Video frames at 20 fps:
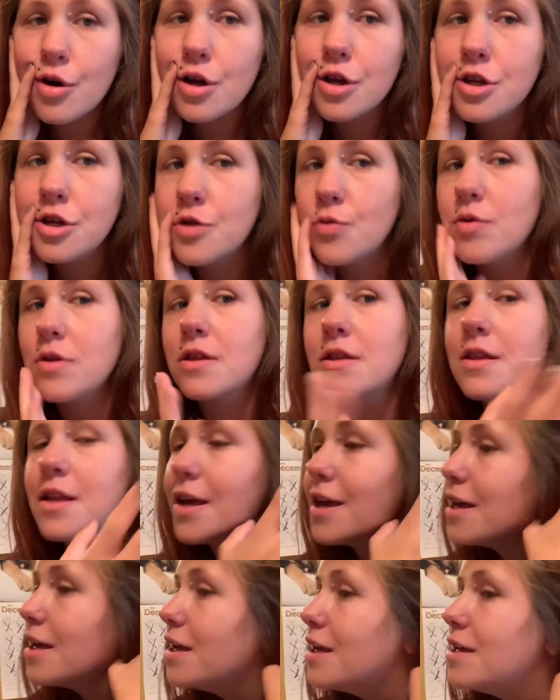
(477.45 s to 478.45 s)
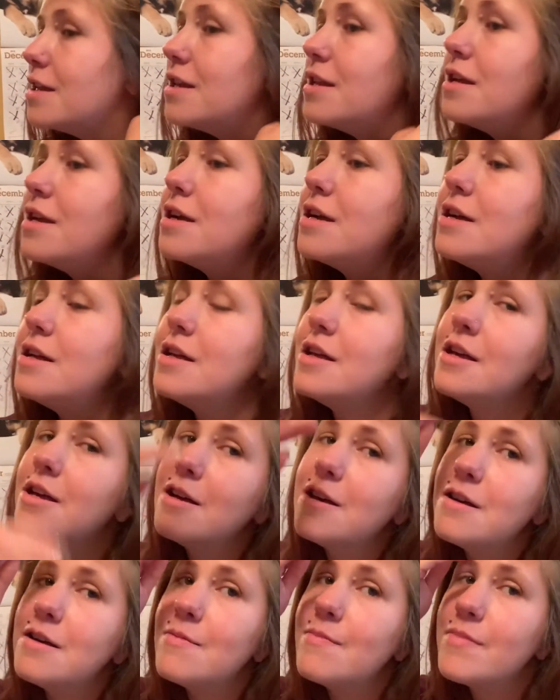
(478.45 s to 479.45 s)
You just want to stay and
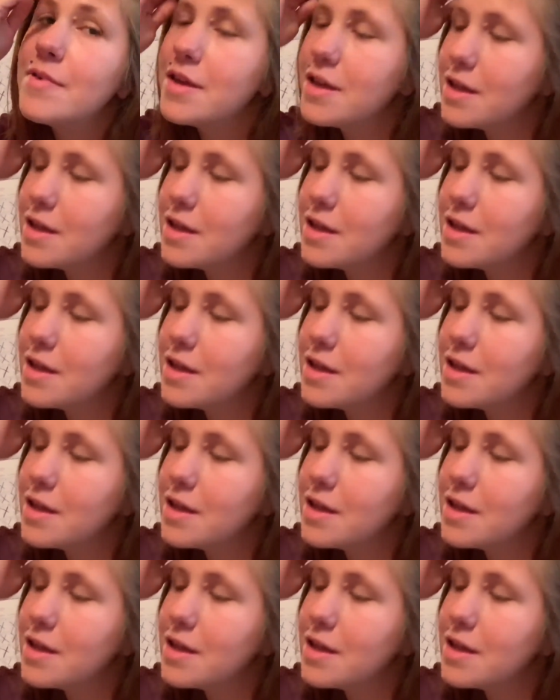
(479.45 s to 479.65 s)
be